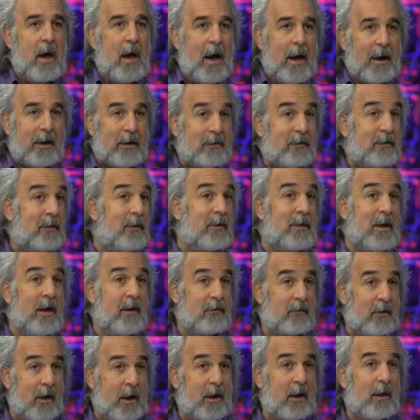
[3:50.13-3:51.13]
I can see
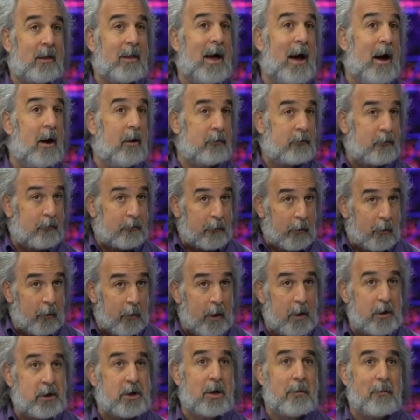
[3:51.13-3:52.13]
things like cloud
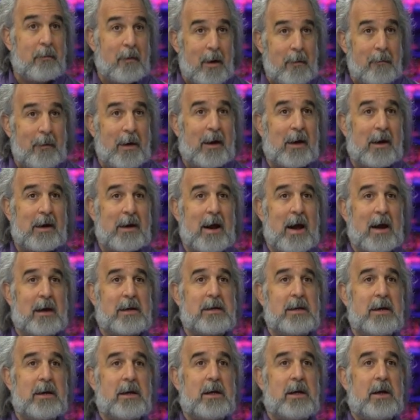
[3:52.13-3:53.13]
storage that may be
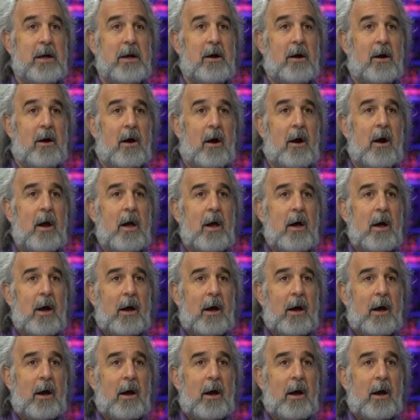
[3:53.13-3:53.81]
connected here.